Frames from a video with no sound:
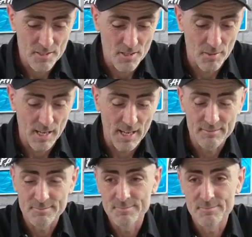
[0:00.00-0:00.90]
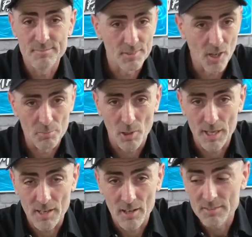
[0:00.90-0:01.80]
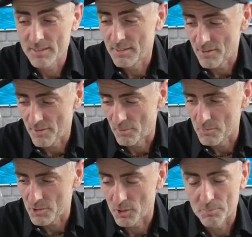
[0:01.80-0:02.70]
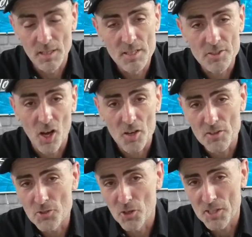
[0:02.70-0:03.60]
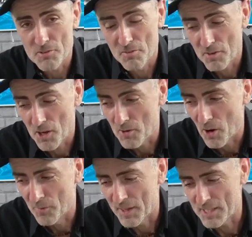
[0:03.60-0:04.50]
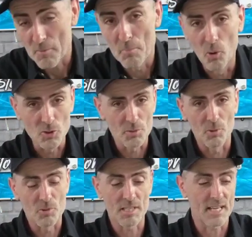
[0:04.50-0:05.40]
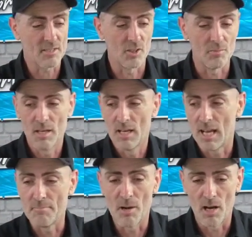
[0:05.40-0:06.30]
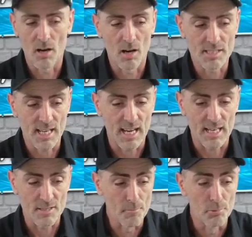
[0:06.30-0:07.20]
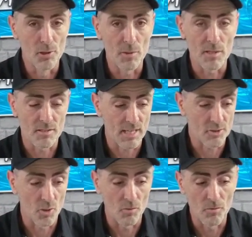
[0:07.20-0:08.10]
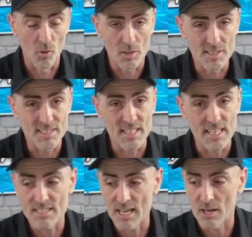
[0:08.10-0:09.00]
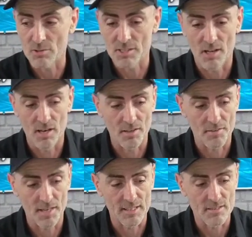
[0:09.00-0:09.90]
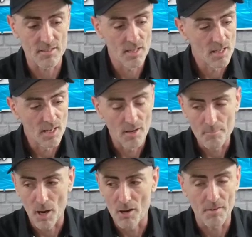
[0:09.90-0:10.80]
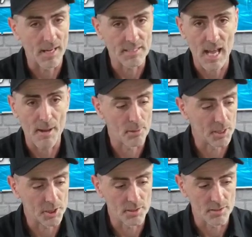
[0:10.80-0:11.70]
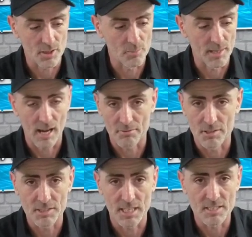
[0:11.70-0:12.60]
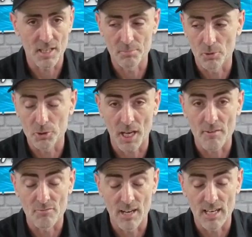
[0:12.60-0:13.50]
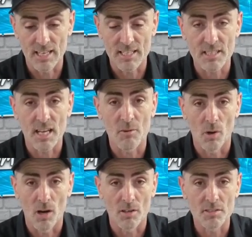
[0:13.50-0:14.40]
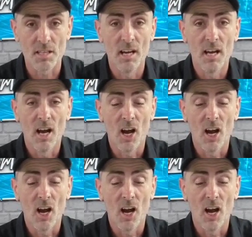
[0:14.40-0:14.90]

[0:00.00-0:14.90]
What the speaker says: So yeah, no brainer. thumbs up. So I hope you enjoyed this review on this portable setup. In my eyes, it is a brilliant setup for a detailed side of things. Perfect air pressure that's coming out for a detailed brush. It really is, it works.